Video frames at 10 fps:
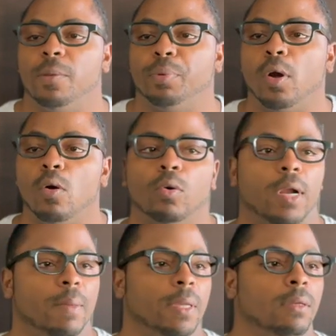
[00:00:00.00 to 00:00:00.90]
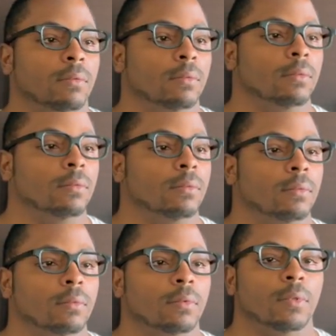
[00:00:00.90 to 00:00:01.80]
programming
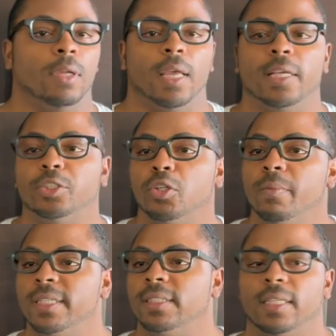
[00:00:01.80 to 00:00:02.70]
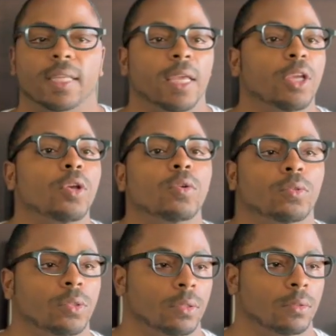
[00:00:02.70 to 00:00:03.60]
instruments that they
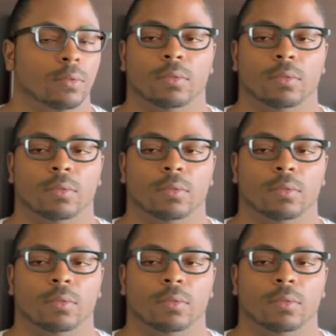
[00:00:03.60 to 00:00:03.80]
use,